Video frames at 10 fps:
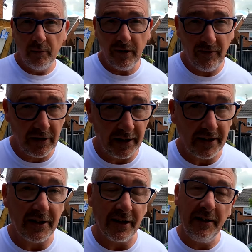Well, have a look at
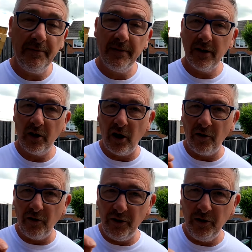that today.
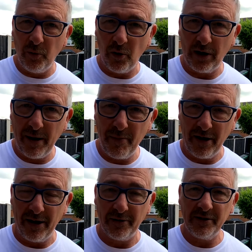I've got the underwater
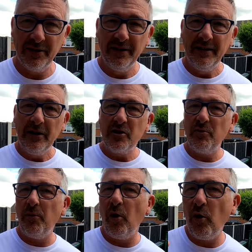camera out.
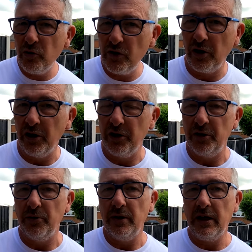So what we're also going to
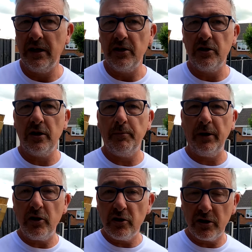do is,
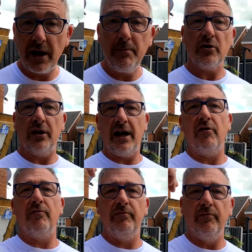because the temps are
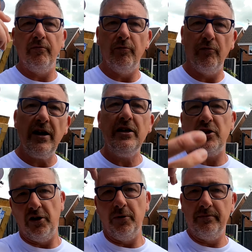now
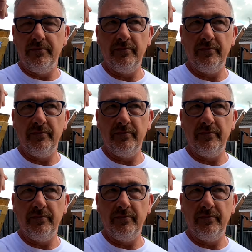raging up,